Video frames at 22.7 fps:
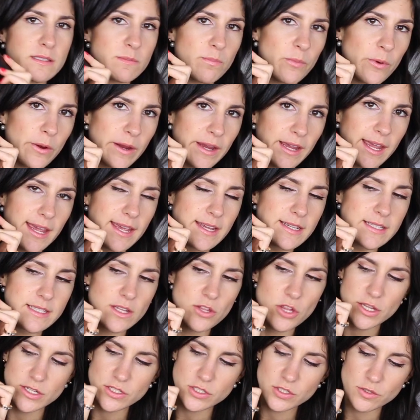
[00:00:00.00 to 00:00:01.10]
spring
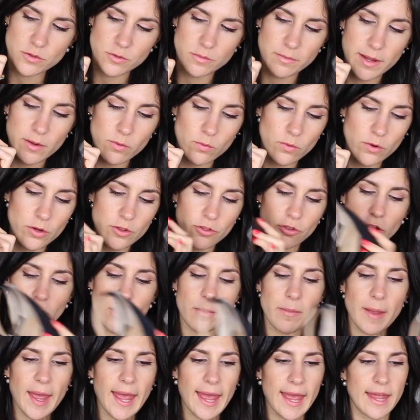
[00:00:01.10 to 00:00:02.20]
addition to my
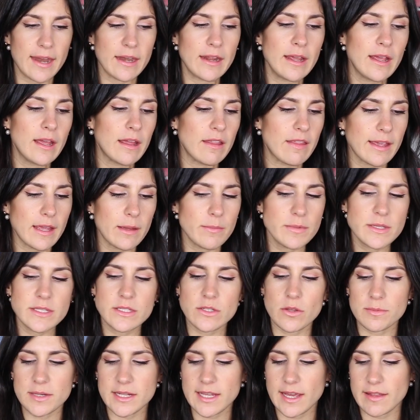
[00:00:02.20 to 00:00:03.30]
wardrobe. And they come in
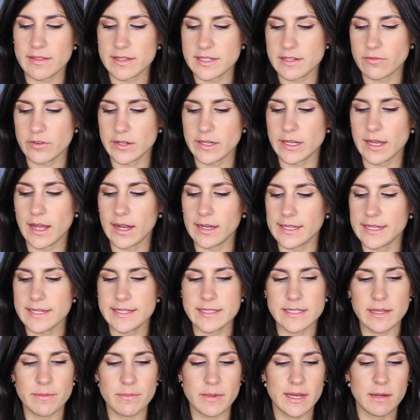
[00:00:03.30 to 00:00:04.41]
so many other different
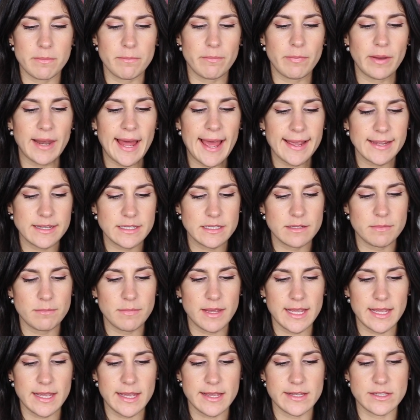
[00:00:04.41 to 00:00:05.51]
colors. I mean, black to
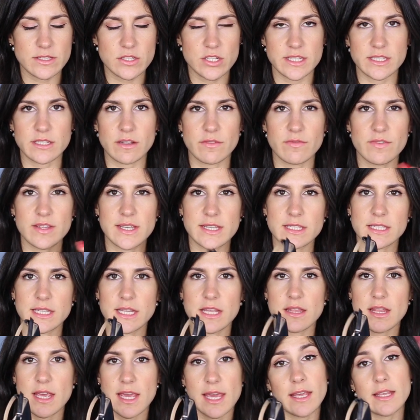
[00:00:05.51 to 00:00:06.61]
me is just
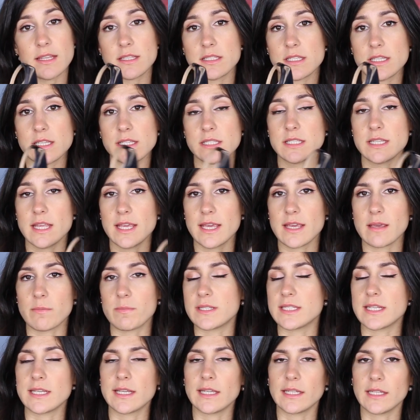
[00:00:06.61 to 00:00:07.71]
obviously the easiest thing,
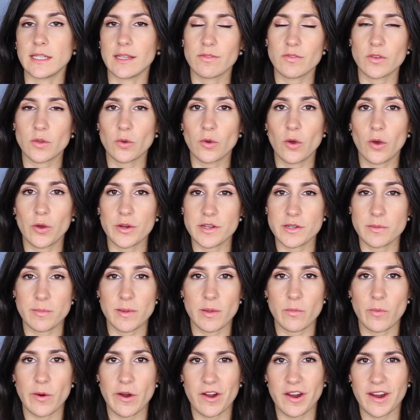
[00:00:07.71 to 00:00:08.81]
particularly if you're going to
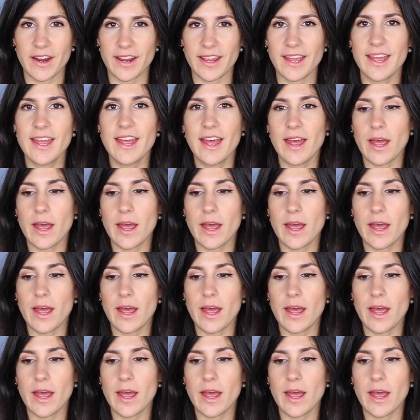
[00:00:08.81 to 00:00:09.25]
be wearing